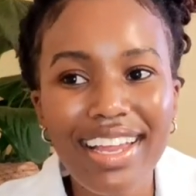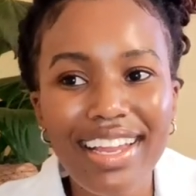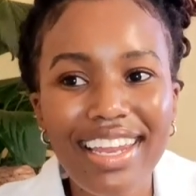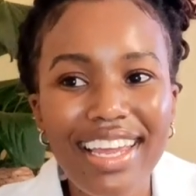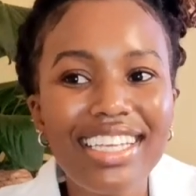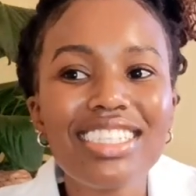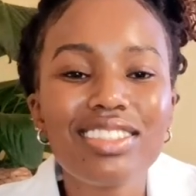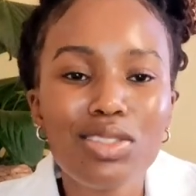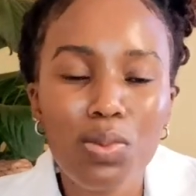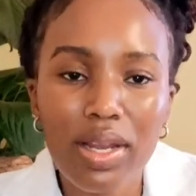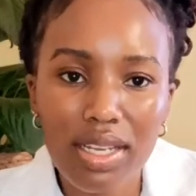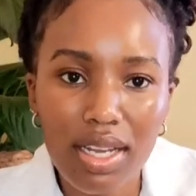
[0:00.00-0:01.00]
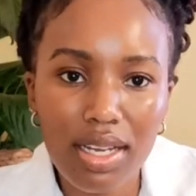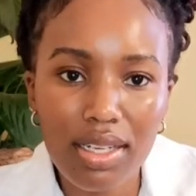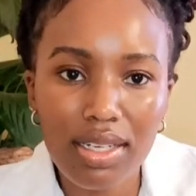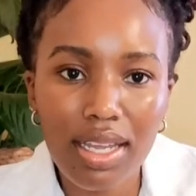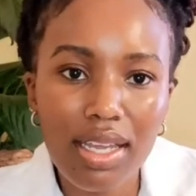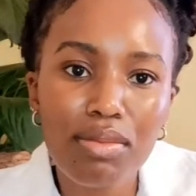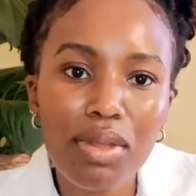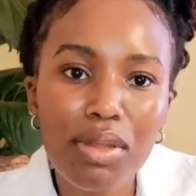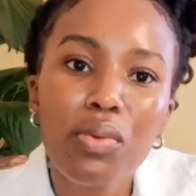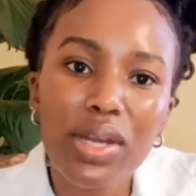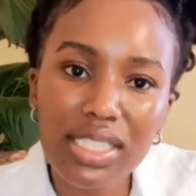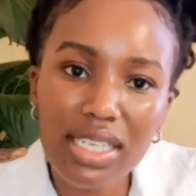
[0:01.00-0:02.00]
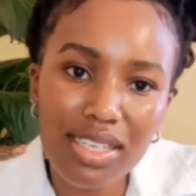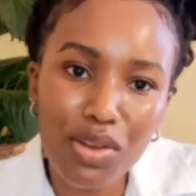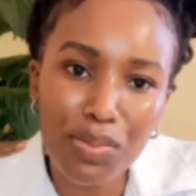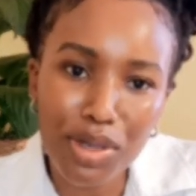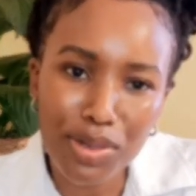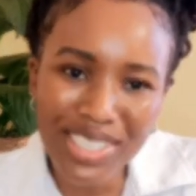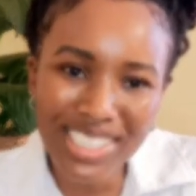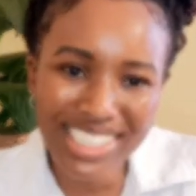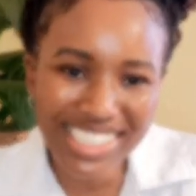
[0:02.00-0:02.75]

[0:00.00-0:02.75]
Like it's just one year. Like maybe wait until you're permanent.